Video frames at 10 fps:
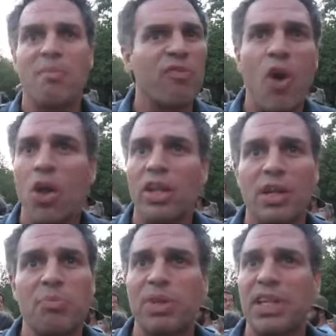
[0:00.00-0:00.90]
falling
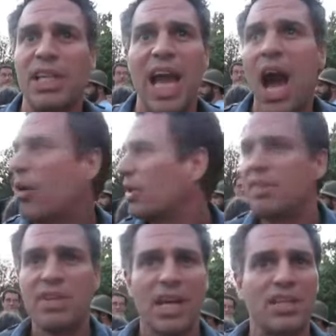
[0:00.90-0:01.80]
completely out,
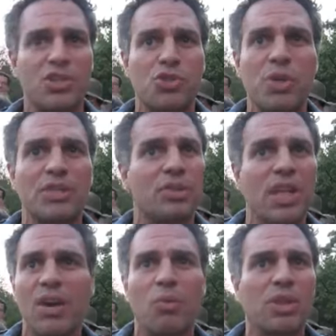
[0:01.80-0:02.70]
living on the streets
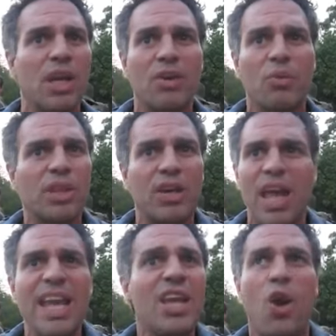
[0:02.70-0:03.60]

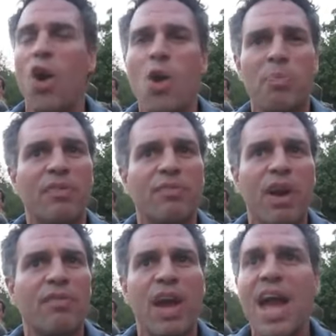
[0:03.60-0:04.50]
without any hope
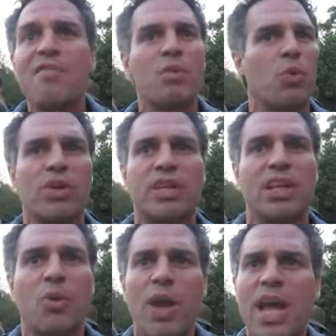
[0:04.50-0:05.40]
of ever working
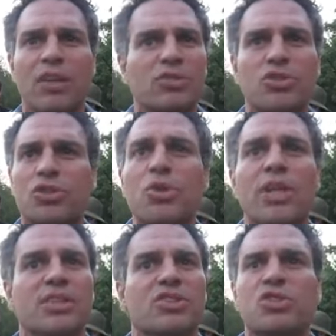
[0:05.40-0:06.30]
their way out.
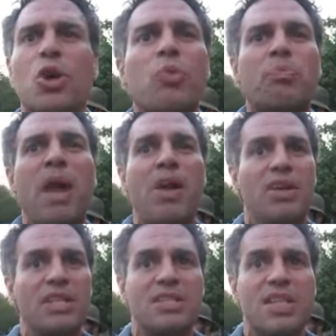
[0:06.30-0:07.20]
Students so
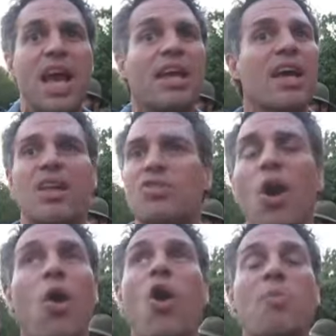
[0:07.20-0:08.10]
buried in debt,
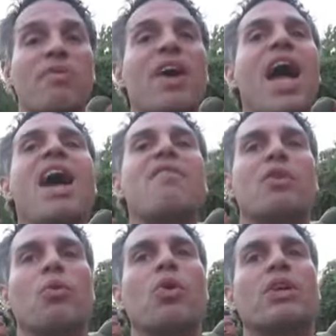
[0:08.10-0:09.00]
no hope of
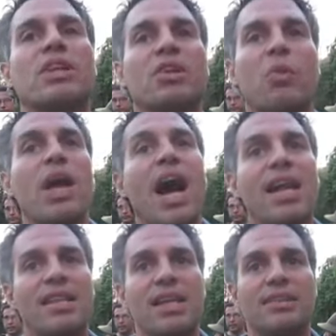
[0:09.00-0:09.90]
ever working their way
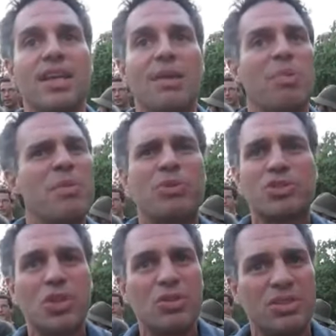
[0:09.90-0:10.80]
out of that debt. People
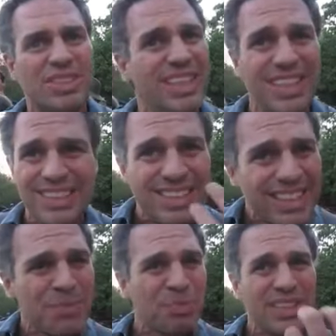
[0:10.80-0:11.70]
so
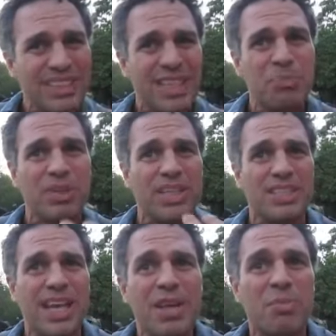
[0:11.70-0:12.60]
deeply
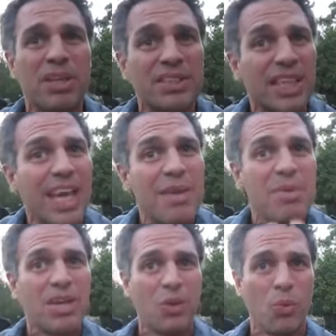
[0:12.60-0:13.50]
indebted because they
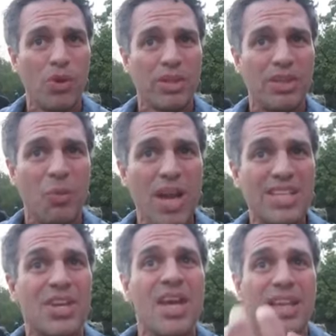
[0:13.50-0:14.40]
can't make a working
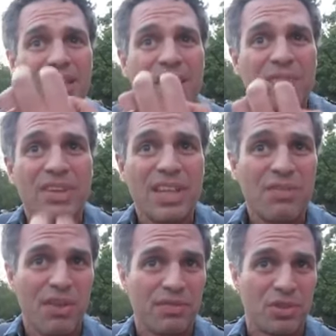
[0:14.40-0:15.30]
wage that they have to
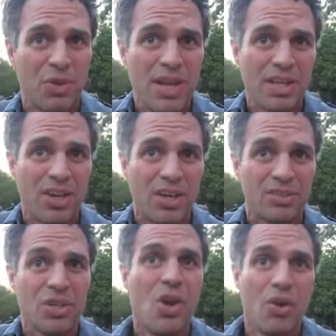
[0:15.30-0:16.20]
live off their credit
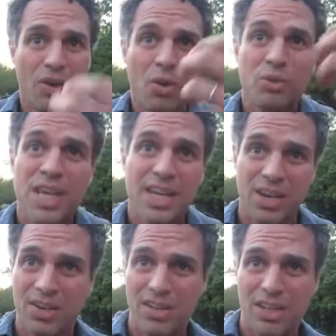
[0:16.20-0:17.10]
cards or take
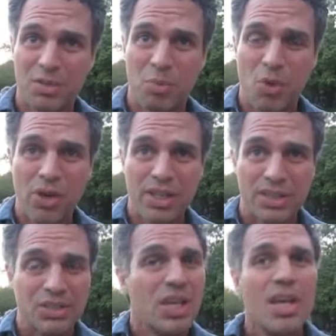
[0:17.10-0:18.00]
out another
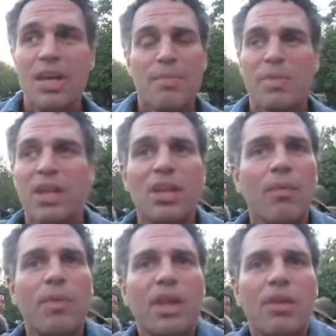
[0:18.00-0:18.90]
mortgage.
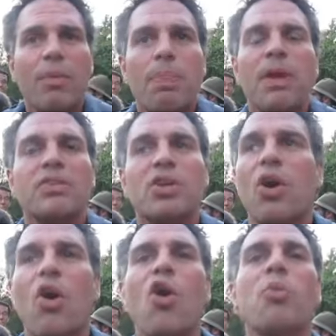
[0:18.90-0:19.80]
There's a
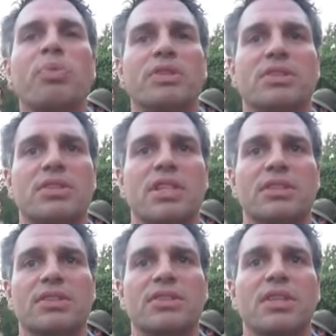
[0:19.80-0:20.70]

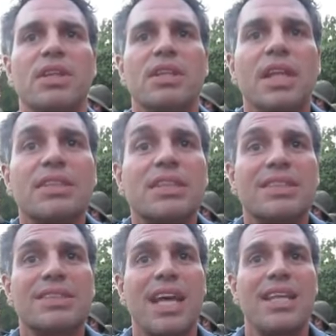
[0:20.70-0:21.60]
hopelessness that's
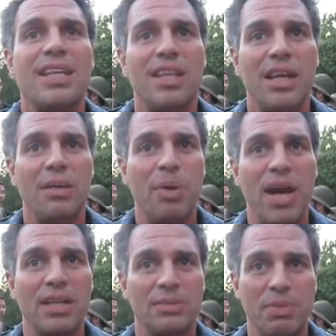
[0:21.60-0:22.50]
descended
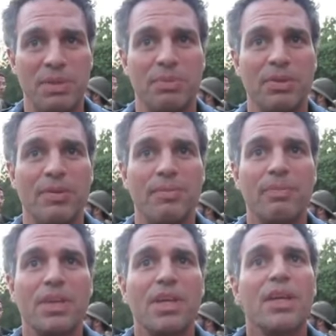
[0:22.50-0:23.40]
upon people,
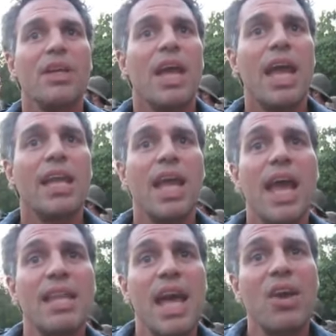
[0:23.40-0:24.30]

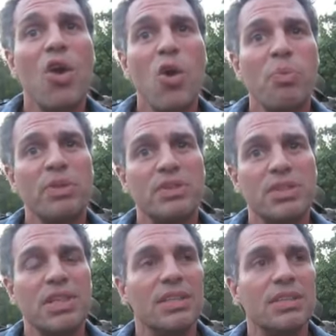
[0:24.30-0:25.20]
and that
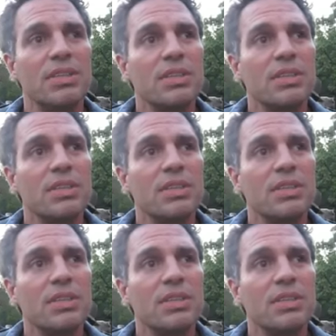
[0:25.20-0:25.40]
hopelessness,